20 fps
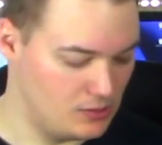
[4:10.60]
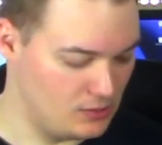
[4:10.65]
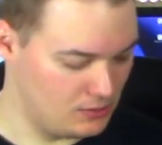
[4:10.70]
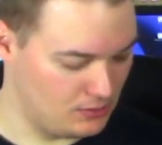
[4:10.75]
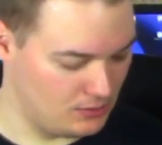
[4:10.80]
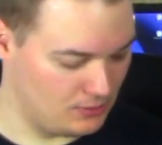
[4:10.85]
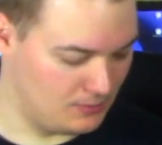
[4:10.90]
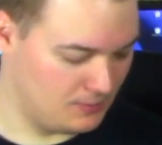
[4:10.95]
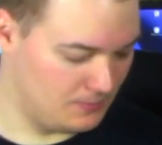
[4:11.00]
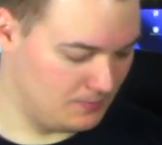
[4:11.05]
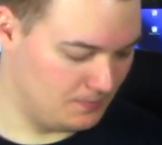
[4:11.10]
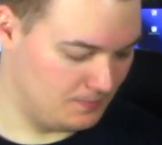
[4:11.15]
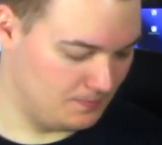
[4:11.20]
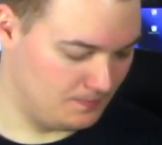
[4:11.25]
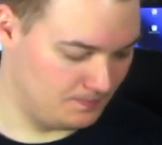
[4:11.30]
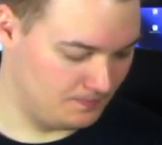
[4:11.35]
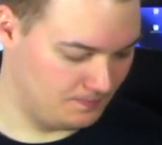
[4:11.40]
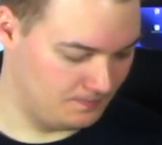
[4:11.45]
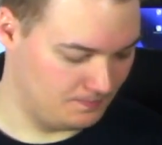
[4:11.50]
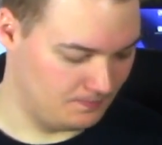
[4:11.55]

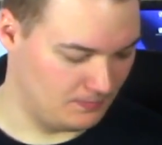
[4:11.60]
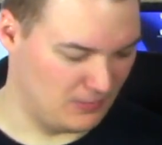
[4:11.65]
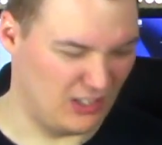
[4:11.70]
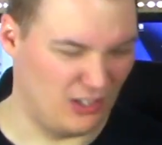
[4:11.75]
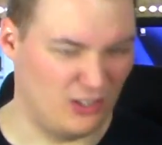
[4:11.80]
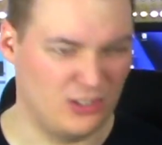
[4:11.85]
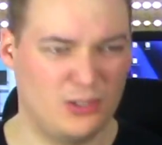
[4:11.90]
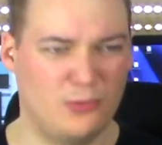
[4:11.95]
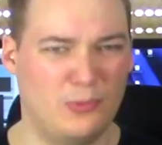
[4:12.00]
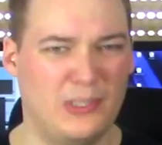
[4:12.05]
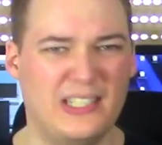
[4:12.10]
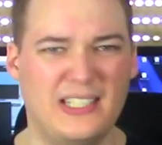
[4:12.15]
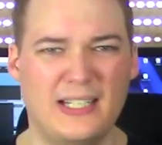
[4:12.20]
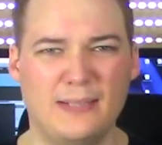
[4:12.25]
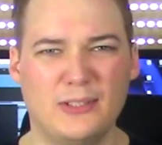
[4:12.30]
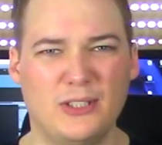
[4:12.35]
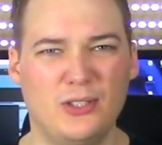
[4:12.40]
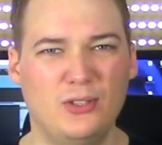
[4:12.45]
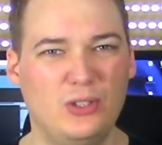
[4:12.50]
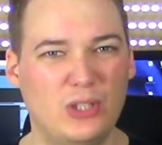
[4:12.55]
but also when it
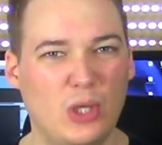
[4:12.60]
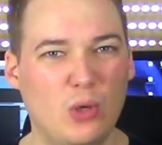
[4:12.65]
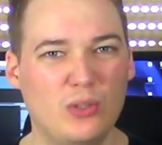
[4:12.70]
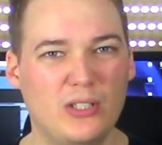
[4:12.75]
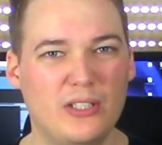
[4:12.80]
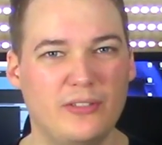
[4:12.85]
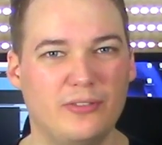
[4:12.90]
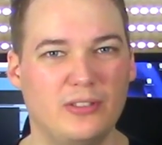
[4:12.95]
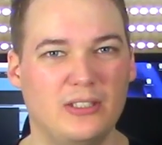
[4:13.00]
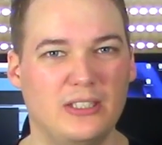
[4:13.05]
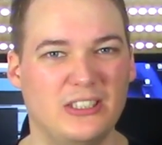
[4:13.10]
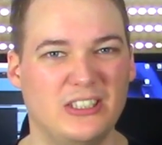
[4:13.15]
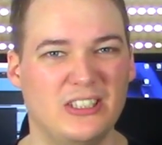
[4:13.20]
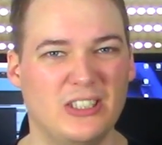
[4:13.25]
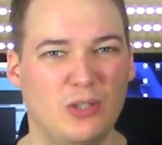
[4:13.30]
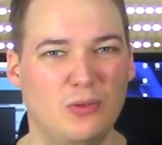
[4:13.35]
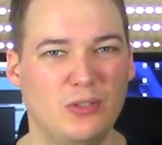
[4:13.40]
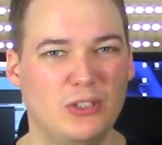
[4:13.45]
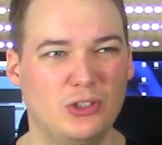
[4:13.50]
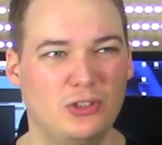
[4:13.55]
comes to note definition,
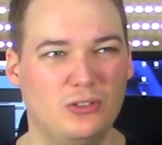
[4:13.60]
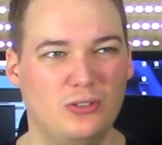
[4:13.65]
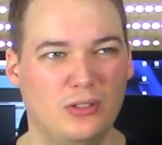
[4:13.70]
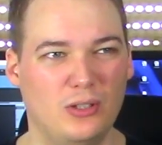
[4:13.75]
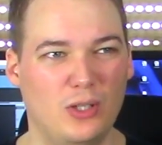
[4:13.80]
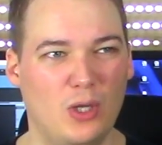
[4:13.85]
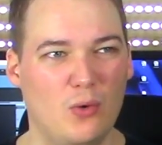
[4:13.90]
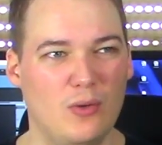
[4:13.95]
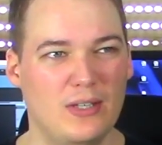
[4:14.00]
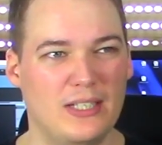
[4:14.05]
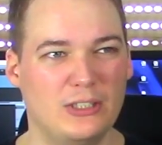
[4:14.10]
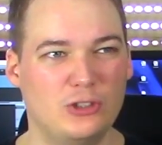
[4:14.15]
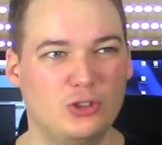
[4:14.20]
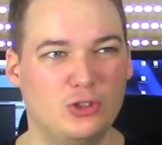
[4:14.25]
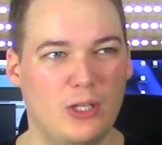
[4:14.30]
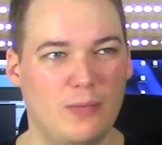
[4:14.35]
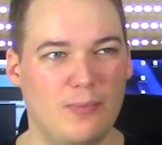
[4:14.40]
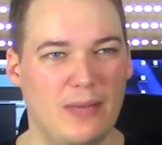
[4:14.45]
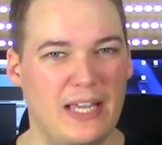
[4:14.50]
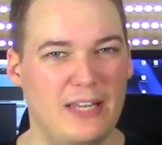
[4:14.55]
going lower than
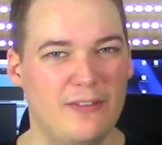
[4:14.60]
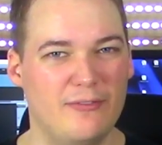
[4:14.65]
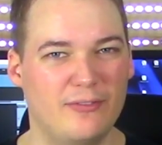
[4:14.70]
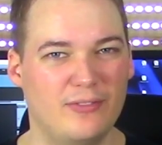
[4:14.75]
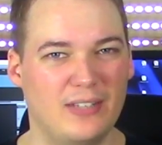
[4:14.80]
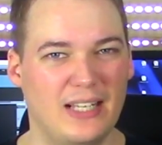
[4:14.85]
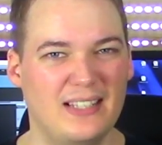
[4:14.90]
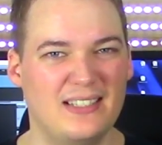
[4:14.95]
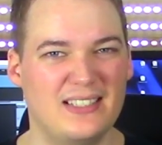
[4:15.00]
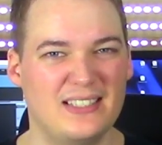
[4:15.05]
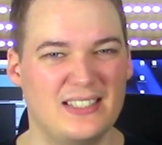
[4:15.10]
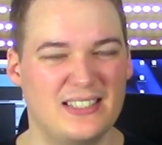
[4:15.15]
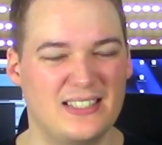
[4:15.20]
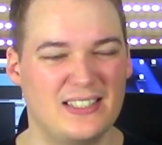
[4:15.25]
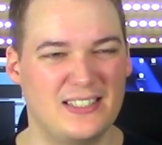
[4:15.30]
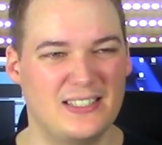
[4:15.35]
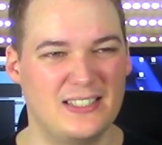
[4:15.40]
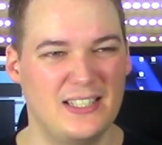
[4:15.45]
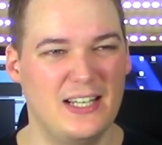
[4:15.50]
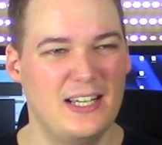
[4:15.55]
drop A flat
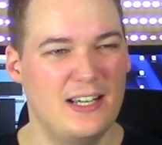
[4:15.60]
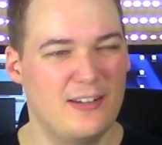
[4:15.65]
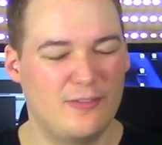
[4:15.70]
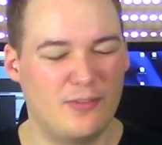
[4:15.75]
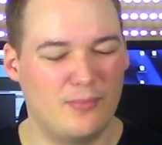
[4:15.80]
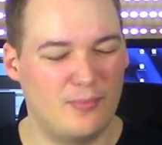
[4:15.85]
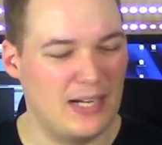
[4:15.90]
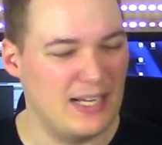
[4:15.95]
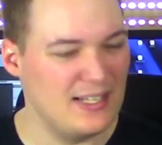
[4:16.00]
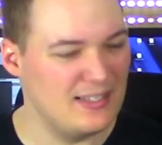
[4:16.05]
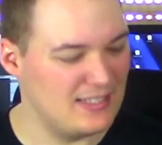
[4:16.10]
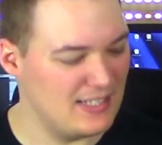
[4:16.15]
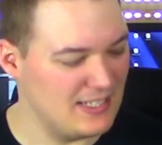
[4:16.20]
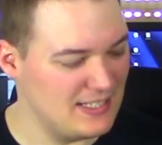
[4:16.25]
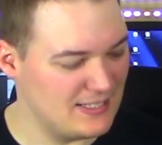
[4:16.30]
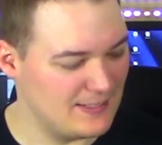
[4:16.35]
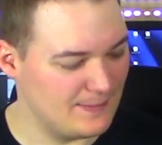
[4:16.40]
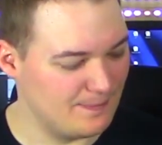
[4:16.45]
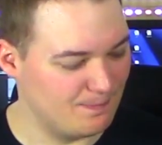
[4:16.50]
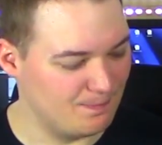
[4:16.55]
is, for my
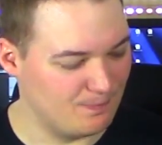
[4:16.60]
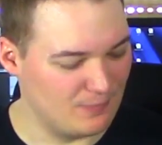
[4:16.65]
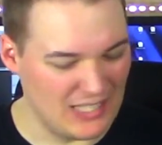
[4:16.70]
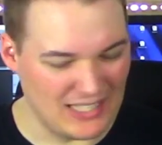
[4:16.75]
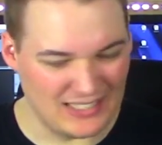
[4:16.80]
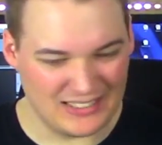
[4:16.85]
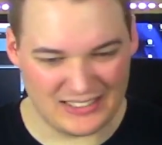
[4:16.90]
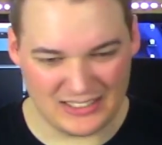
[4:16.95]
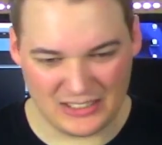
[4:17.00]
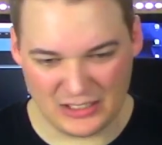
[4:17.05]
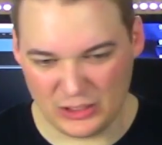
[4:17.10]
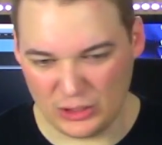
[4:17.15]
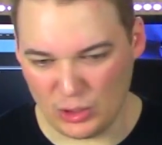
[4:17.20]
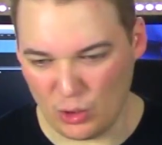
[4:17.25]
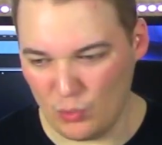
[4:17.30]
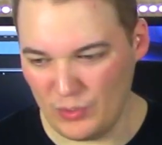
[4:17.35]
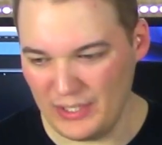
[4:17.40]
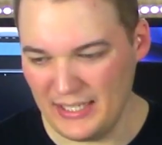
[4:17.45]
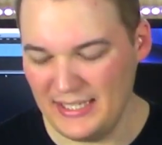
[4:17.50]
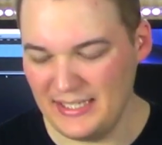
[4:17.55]
taste, not
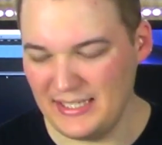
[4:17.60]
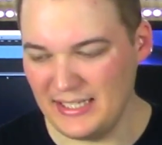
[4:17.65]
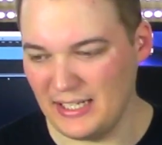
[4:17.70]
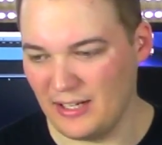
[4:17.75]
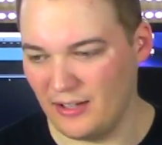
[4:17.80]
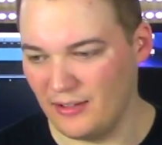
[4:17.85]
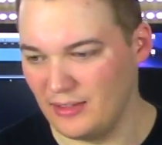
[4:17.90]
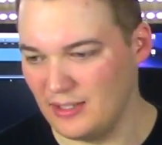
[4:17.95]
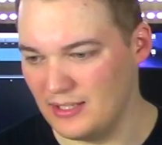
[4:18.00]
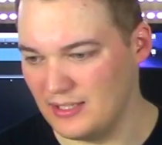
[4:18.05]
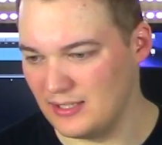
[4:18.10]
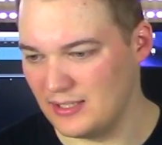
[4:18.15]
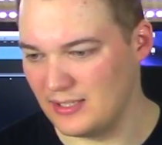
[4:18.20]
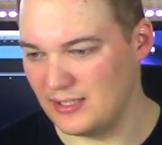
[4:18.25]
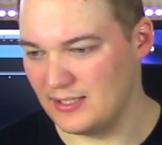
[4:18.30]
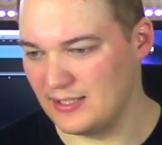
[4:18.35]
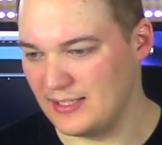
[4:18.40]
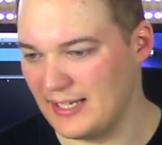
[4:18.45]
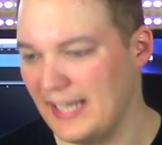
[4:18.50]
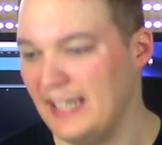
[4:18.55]
so easy on this
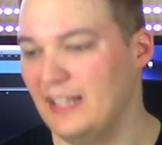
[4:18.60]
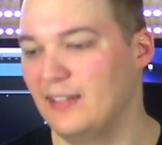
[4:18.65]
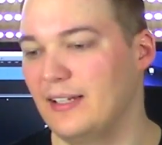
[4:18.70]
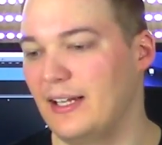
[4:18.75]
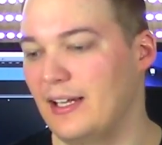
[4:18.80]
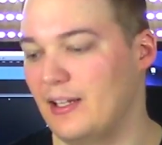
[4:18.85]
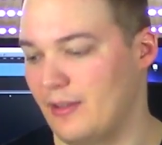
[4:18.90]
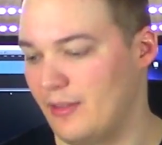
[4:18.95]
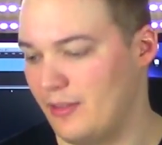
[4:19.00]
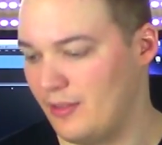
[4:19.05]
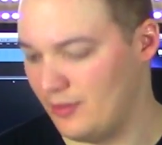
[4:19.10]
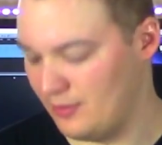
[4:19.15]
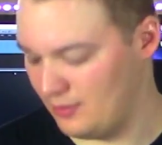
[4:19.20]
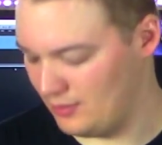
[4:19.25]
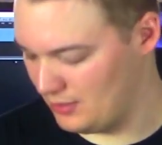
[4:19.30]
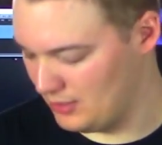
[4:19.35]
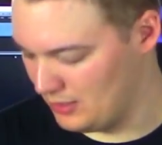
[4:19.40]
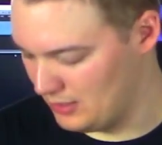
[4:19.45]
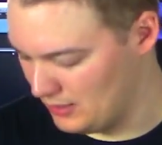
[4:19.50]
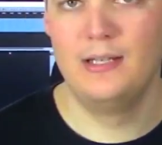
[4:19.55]
scale length.
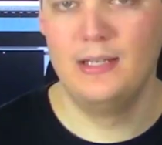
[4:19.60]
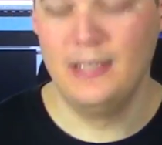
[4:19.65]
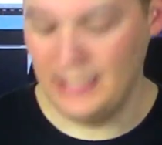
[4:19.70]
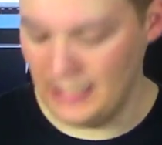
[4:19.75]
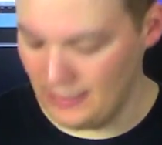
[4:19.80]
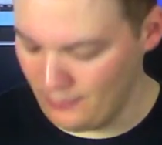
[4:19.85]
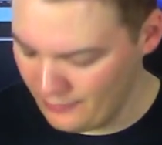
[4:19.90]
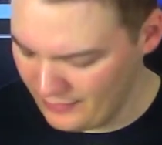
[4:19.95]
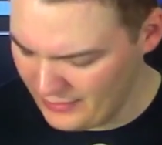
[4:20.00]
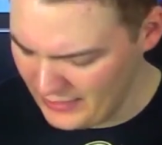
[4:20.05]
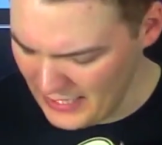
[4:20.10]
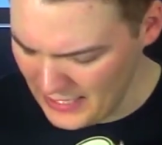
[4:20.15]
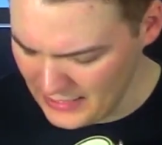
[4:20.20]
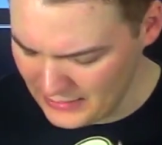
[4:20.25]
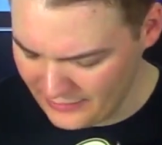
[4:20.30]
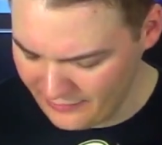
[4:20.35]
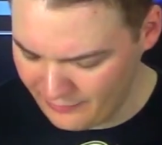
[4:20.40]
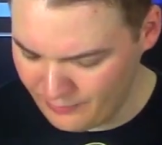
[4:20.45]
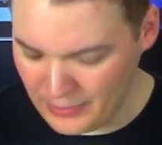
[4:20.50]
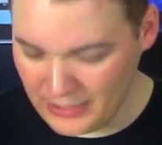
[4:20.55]
And with the
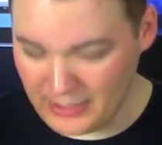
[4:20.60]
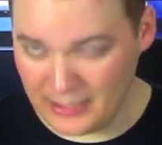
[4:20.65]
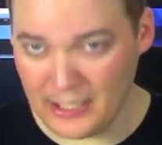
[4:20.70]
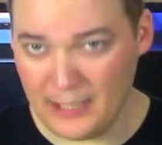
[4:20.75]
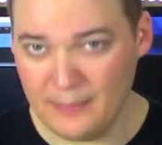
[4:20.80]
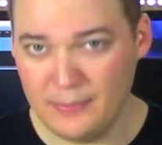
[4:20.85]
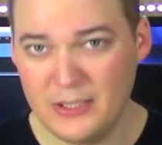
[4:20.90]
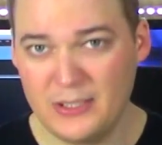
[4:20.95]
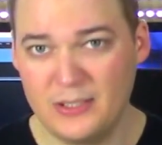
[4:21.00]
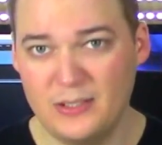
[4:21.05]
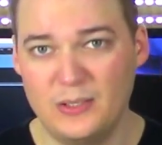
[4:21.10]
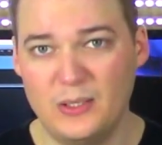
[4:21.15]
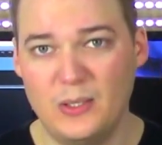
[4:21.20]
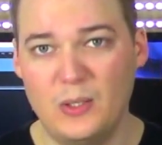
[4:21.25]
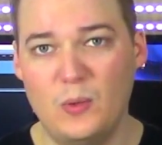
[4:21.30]
active pickups,